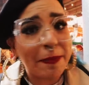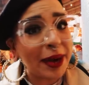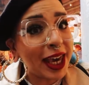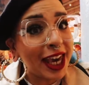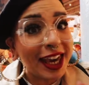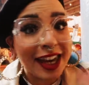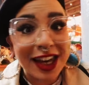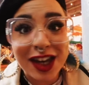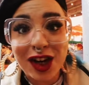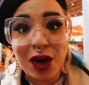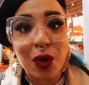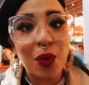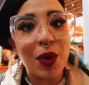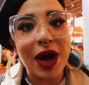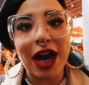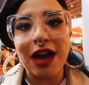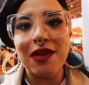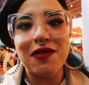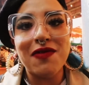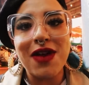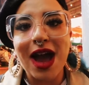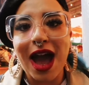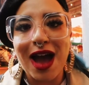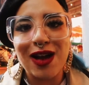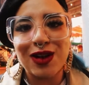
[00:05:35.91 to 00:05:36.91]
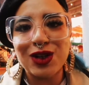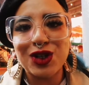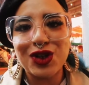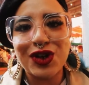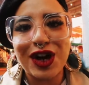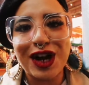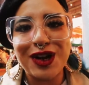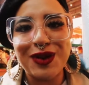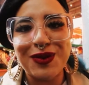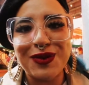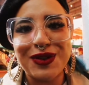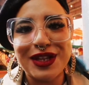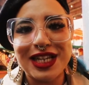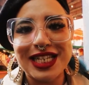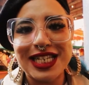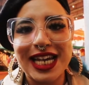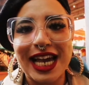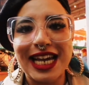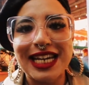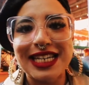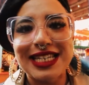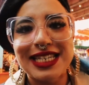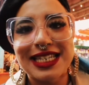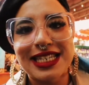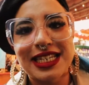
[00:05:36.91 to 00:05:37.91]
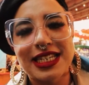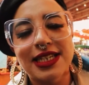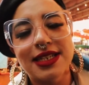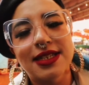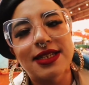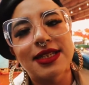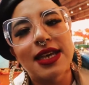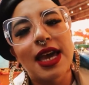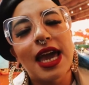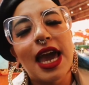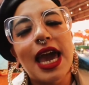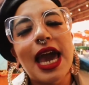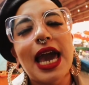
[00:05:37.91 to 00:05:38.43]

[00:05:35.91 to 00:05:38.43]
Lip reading: pick your way around, try all the tasters.